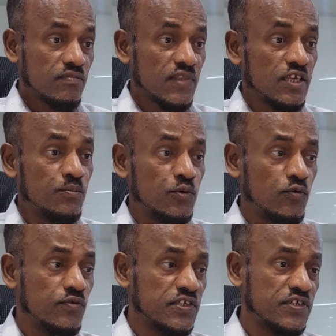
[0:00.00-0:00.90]

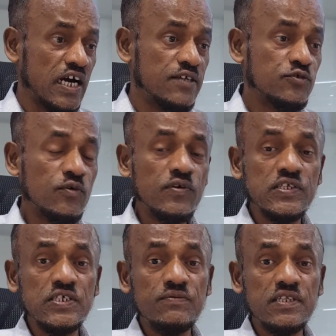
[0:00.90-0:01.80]
improved the chance of
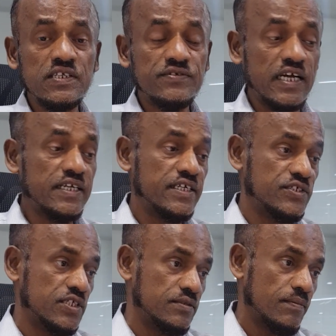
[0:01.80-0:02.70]
receiving the
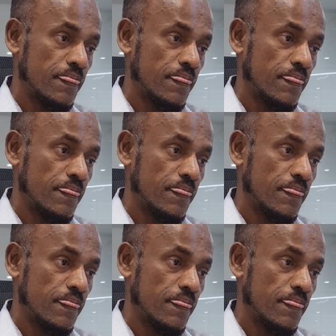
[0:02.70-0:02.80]
citation.